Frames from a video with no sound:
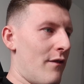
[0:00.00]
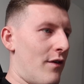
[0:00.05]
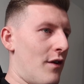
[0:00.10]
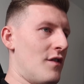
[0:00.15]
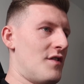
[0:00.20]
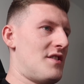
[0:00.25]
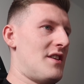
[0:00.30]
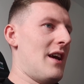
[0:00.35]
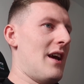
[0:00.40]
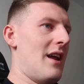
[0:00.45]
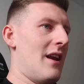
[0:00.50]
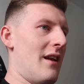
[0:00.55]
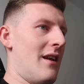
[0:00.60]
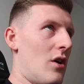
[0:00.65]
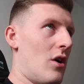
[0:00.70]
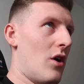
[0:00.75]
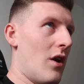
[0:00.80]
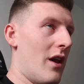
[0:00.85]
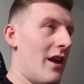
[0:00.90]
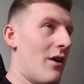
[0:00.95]
if you've seen
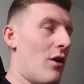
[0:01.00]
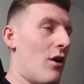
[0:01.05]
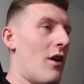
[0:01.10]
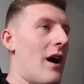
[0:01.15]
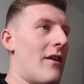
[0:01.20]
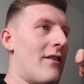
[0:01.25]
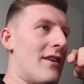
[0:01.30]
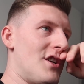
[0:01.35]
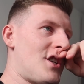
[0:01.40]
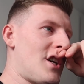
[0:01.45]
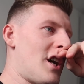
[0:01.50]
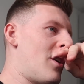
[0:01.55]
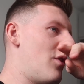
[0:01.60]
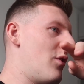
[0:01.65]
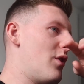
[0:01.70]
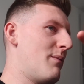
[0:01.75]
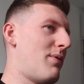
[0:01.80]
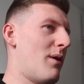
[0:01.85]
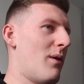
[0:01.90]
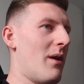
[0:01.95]
Holly or Erin's
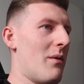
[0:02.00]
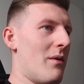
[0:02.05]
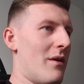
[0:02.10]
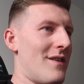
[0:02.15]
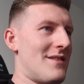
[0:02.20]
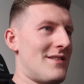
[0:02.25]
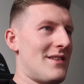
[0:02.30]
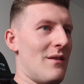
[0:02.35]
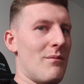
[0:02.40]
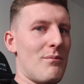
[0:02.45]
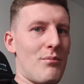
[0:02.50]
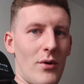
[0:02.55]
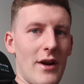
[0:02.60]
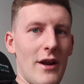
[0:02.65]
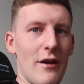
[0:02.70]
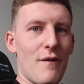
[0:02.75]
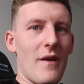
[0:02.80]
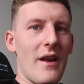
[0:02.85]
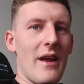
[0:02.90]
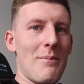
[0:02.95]
channel, you probably would have seen
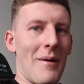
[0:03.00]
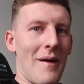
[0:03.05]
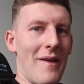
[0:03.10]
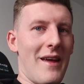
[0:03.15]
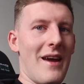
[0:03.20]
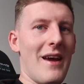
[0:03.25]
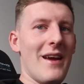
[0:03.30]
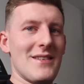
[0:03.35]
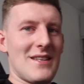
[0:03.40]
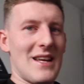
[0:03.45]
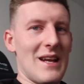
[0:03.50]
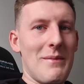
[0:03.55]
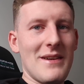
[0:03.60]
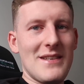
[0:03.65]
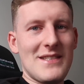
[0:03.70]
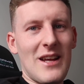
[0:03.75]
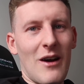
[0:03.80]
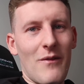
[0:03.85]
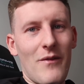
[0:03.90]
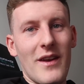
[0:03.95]
briefly, but there is gonna be
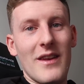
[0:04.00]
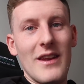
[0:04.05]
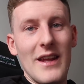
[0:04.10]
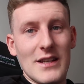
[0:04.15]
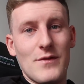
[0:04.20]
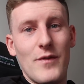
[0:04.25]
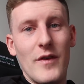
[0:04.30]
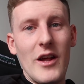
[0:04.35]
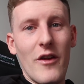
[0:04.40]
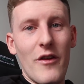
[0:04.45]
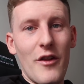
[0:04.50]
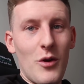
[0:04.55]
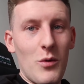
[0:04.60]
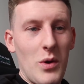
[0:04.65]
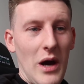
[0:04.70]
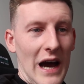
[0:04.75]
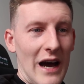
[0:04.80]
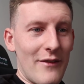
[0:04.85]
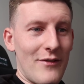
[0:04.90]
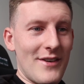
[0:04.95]
stuff in this video that you
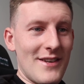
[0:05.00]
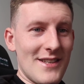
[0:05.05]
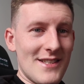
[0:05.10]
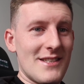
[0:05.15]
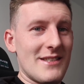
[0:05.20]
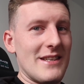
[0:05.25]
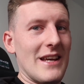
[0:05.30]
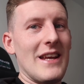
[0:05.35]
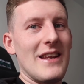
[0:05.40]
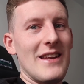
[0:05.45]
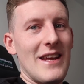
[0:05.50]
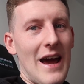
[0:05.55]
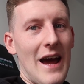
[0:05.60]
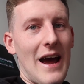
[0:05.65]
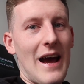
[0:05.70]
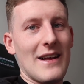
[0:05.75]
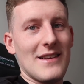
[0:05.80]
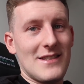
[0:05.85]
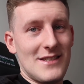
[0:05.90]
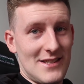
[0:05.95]
haven't seen
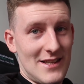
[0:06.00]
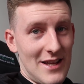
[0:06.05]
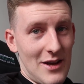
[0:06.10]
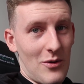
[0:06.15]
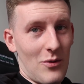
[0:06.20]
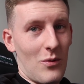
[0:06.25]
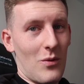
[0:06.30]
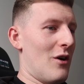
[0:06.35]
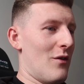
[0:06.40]
yet still.